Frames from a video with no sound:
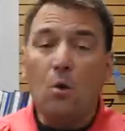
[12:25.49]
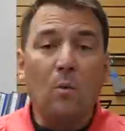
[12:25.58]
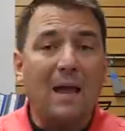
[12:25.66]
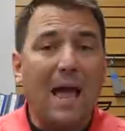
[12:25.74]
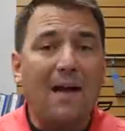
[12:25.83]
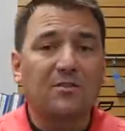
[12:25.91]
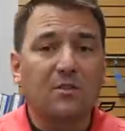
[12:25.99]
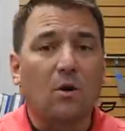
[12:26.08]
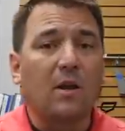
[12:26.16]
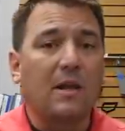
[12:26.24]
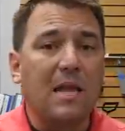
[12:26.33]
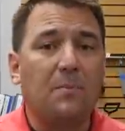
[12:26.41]
we have
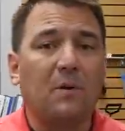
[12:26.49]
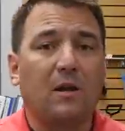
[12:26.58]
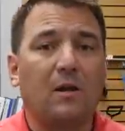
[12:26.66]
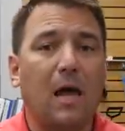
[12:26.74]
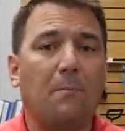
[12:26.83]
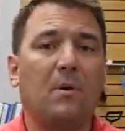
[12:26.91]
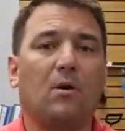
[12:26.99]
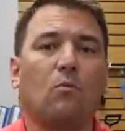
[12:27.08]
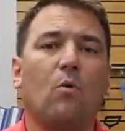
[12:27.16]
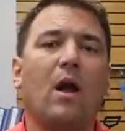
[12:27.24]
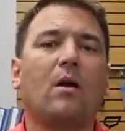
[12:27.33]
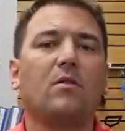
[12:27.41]
started keeping a lot better
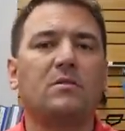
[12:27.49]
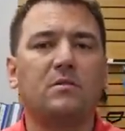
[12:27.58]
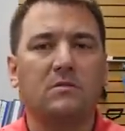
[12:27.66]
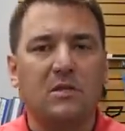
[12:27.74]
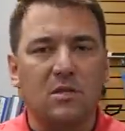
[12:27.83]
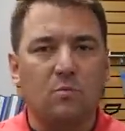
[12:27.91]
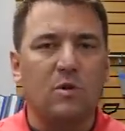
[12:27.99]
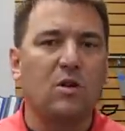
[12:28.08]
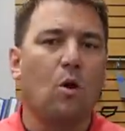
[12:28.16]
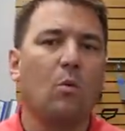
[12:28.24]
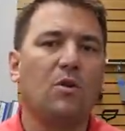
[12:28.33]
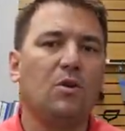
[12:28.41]
records since we
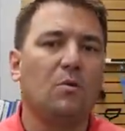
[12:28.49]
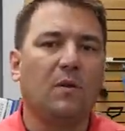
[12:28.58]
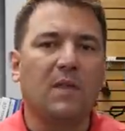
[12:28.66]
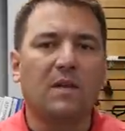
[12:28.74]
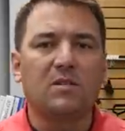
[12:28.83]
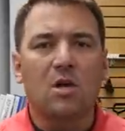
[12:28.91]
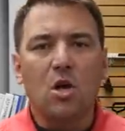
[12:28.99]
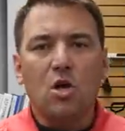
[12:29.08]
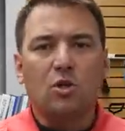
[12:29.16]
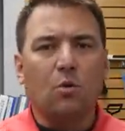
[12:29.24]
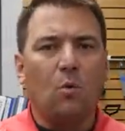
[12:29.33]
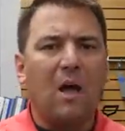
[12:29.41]
know we're doing this,
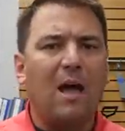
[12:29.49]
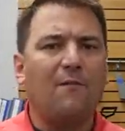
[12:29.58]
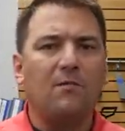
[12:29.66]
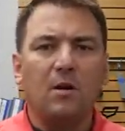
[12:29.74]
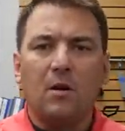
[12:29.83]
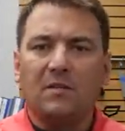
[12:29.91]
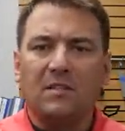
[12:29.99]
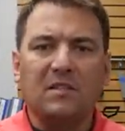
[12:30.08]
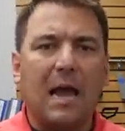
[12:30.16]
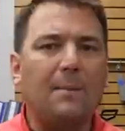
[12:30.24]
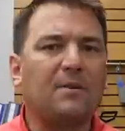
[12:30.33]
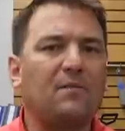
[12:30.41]
so we'll have the
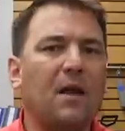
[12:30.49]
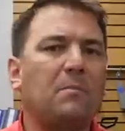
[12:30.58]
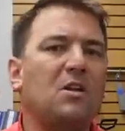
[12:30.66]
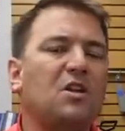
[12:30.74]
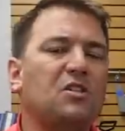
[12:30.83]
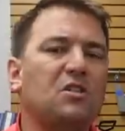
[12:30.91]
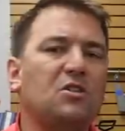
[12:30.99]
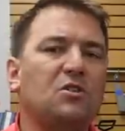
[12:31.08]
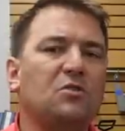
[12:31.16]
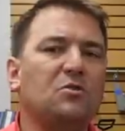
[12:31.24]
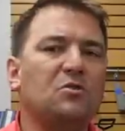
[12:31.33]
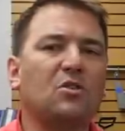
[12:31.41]
types of ammunition
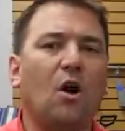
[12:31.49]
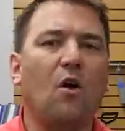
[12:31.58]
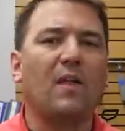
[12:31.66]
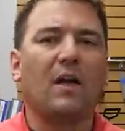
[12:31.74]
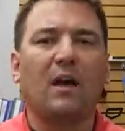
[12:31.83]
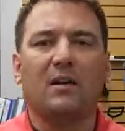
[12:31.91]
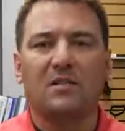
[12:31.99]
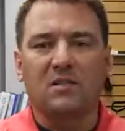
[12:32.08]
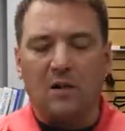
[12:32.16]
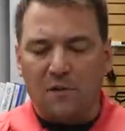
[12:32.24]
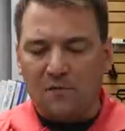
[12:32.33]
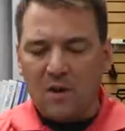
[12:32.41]
used, all that kind of
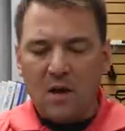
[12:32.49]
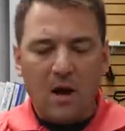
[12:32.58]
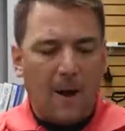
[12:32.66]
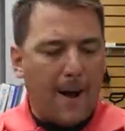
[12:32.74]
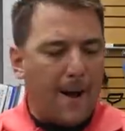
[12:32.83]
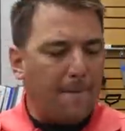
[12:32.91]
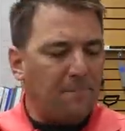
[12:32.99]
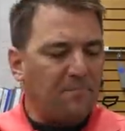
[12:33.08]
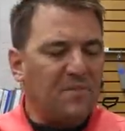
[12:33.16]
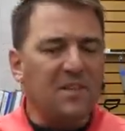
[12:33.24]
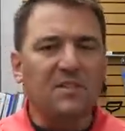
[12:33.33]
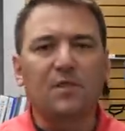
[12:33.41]
stuff.
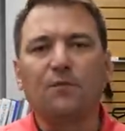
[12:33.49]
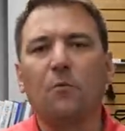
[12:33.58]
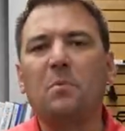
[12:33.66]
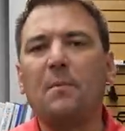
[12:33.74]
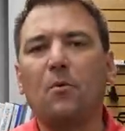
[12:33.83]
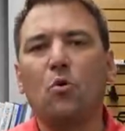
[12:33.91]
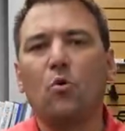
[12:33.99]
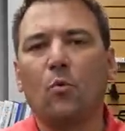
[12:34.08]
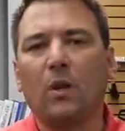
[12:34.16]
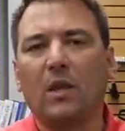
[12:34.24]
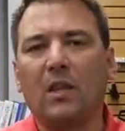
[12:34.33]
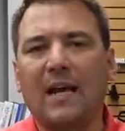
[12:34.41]
This is for people who
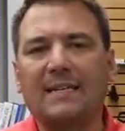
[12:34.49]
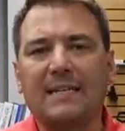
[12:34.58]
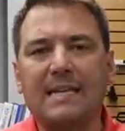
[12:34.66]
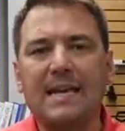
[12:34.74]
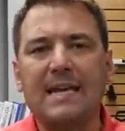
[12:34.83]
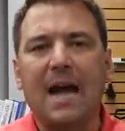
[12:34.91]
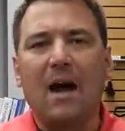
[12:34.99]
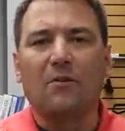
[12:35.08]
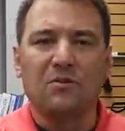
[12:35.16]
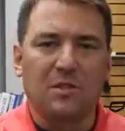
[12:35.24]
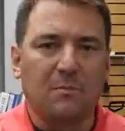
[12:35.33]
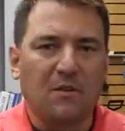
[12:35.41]
really like to geek out
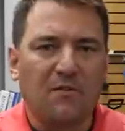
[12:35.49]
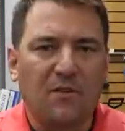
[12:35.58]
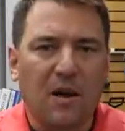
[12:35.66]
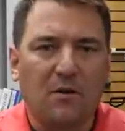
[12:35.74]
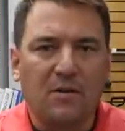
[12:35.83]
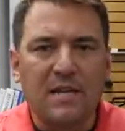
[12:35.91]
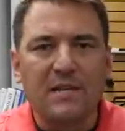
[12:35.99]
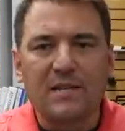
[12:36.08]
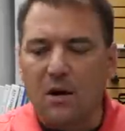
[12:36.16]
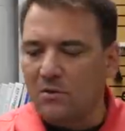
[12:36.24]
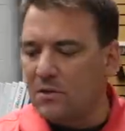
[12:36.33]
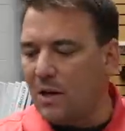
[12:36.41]
on some of the finer
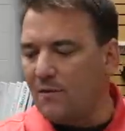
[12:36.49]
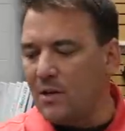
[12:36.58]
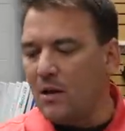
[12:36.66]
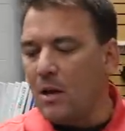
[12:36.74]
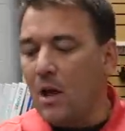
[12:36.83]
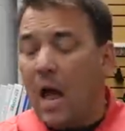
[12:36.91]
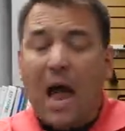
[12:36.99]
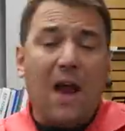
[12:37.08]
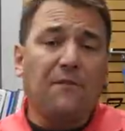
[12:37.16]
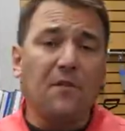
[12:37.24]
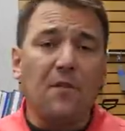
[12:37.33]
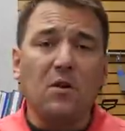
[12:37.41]
details of it,
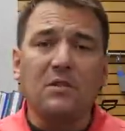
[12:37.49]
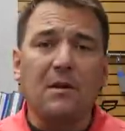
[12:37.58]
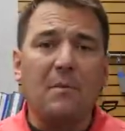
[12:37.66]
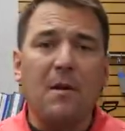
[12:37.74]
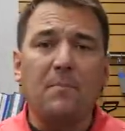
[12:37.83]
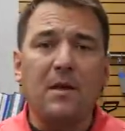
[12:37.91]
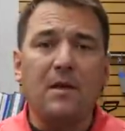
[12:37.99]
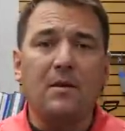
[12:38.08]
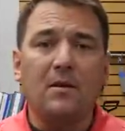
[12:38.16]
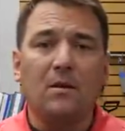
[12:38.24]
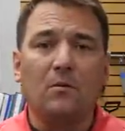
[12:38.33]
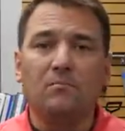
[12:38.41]
and for those that might be,
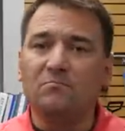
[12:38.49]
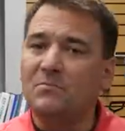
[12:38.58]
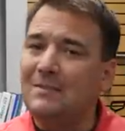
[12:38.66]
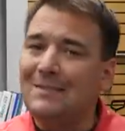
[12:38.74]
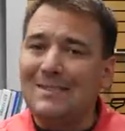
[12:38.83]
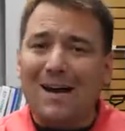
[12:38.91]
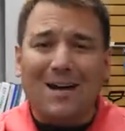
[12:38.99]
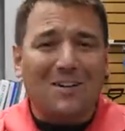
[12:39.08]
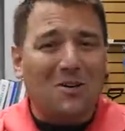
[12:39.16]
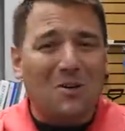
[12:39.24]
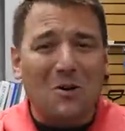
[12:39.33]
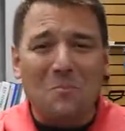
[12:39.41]
you know,
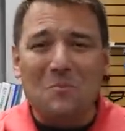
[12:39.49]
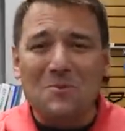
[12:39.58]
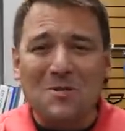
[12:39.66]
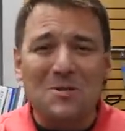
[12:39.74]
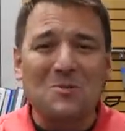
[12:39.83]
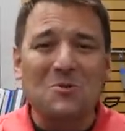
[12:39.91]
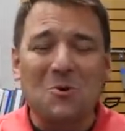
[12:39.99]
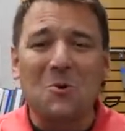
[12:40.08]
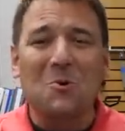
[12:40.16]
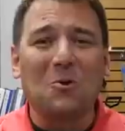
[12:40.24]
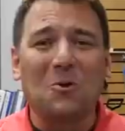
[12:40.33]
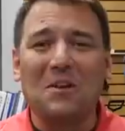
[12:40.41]
not 100%
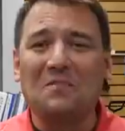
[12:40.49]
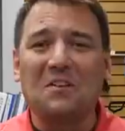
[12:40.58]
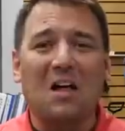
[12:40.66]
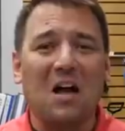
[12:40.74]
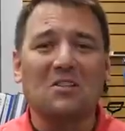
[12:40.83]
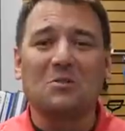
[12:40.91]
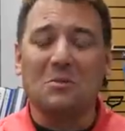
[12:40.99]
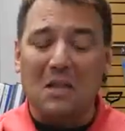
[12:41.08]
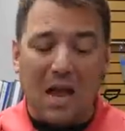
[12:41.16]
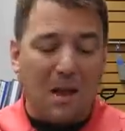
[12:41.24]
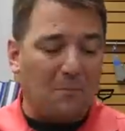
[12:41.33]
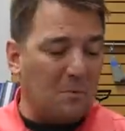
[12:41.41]
sold on if Glocks are
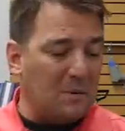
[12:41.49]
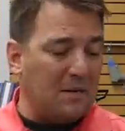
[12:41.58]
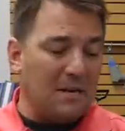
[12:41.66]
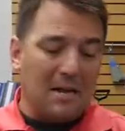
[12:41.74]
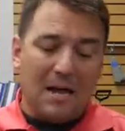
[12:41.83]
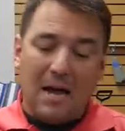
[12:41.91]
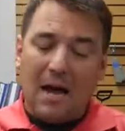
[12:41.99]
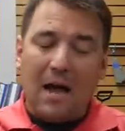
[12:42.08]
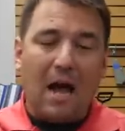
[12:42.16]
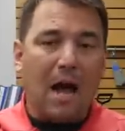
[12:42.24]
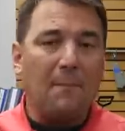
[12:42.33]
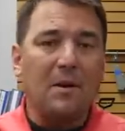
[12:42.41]
reliable, but
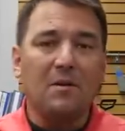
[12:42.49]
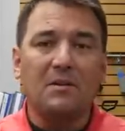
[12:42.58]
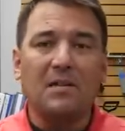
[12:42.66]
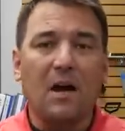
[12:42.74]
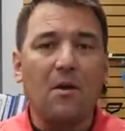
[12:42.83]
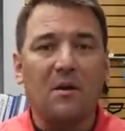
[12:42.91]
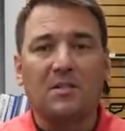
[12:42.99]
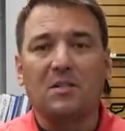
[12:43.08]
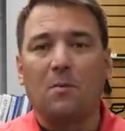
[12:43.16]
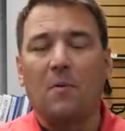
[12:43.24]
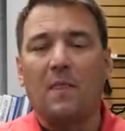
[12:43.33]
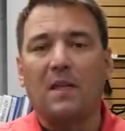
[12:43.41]
I'm here to tell you, as
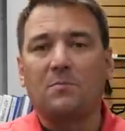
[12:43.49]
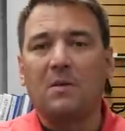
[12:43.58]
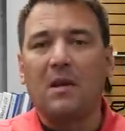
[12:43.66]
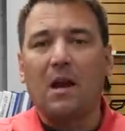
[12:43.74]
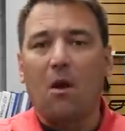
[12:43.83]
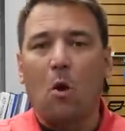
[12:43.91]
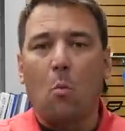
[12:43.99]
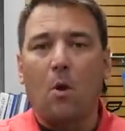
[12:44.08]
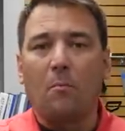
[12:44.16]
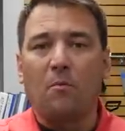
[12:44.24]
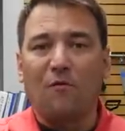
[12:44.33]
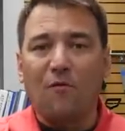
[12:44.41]
someone that's been carrying
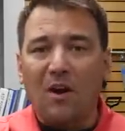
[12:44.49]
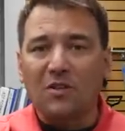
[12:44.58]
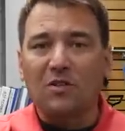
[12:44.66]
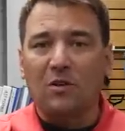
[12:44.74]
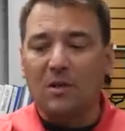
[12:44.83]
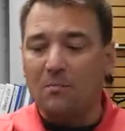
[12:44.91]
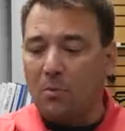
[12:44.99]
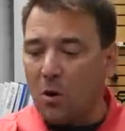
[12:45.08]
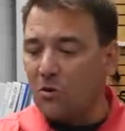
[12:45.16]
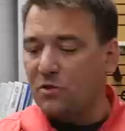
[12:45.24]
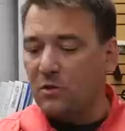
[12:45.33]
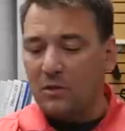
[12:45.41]
one professionally,
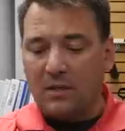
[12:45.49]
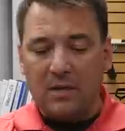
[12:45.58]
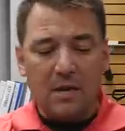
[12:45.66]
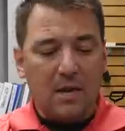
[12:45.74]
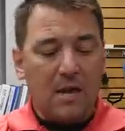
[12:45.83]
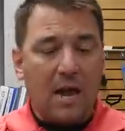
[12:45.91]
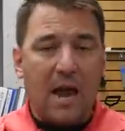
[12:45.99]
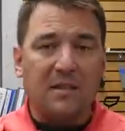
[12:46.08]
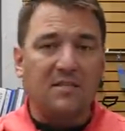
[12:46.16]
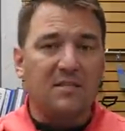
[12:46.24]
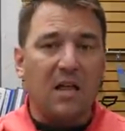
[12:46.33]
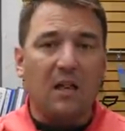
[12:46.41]
personally, and
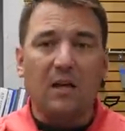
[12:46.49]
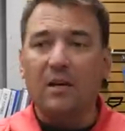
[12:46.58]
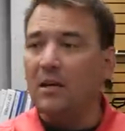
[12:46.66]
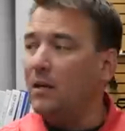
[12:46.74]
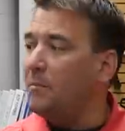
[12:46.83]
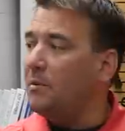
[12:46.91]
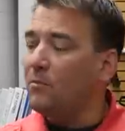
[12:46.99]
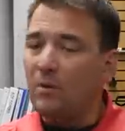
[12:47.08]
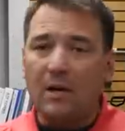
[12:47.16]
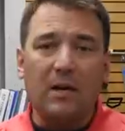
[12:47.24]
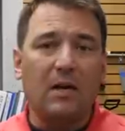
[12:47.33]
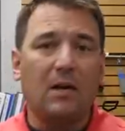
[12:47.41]
selling them and
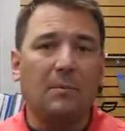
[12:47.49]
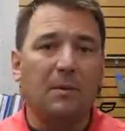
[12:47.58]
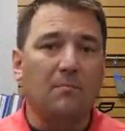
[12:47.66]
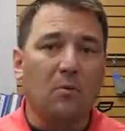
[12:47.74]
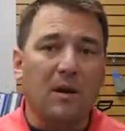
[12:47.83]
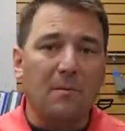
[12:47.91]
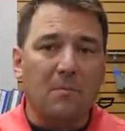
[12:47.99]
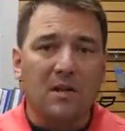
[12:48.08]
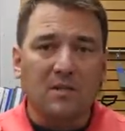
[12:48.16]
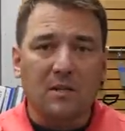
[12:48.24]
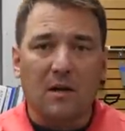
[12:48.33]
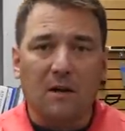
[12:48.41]
renting them and pretty
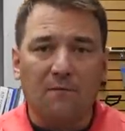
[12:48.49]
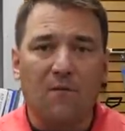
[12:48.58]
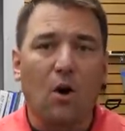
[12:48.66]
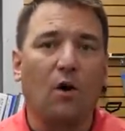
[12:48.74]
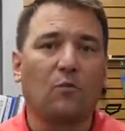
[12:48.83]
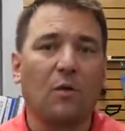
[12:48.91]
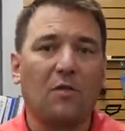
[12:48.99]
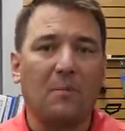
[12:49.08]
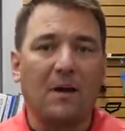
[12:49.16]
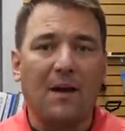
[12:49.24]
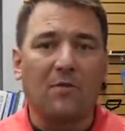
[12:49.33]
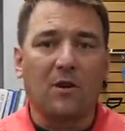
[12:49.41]
much involved with them
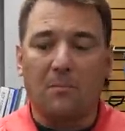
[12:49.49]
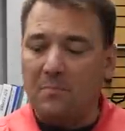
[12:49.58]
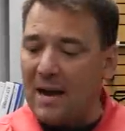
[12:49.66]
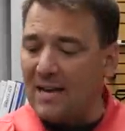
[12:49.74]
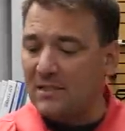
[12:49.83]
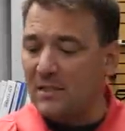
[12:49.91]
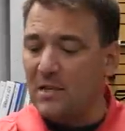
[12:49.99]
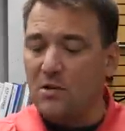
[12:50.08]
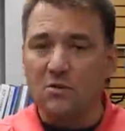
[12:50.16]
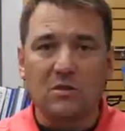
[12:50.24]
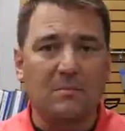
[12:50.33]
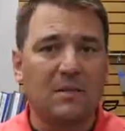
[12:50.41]
in every capacity,
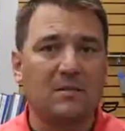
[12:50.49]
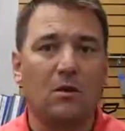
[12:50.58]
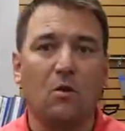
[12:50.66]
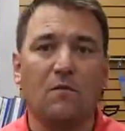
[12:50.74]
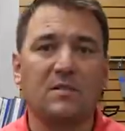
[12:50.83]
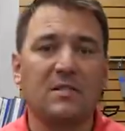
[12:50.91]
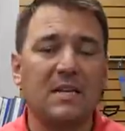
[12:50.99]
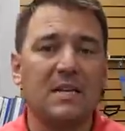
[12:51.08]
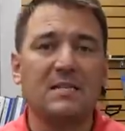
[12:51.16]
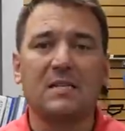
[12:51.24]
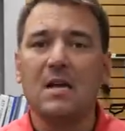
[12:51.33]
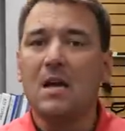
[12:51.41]
use them as
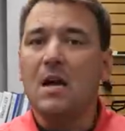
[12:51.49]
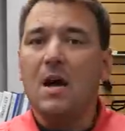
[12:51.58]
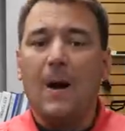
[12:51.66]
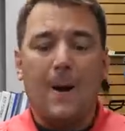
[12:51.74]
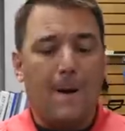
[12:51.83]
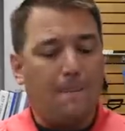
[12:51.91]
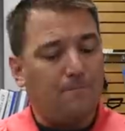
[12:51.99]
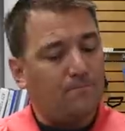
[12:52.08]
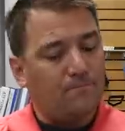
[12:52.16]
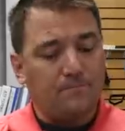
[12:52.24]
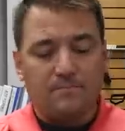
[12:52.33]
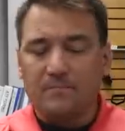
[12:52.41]
overseas,
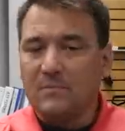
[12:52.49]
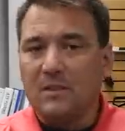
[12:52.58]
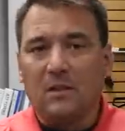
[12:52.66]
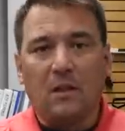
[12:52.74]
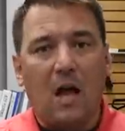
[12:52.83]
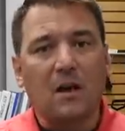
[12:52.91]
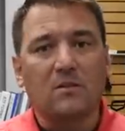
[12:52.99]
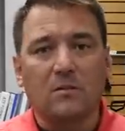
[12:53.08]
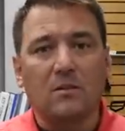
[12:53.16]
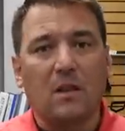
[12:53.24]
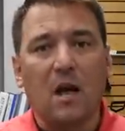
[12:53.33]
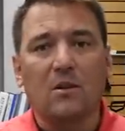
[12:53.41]

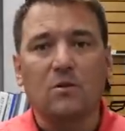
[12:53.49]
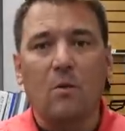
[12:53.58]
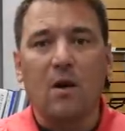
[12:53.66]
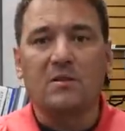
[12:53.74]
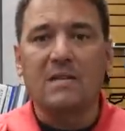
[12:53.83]
Glocks are where it's